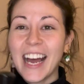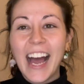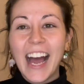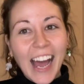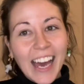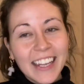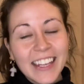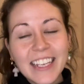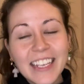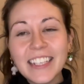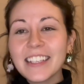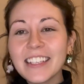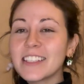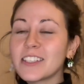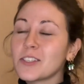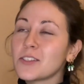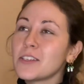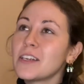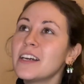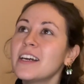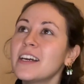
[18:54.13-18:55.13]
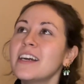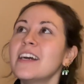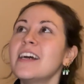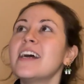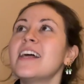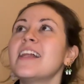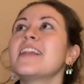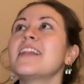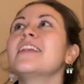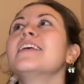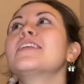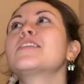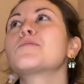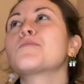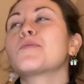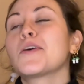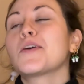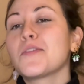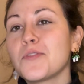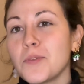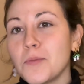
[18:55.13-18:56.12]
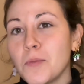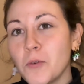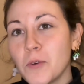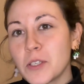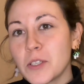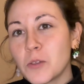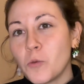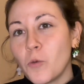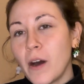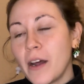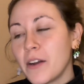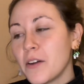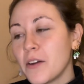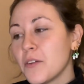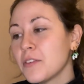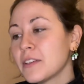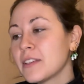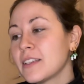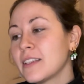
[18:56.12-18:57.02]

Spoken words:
I think this perfume was one of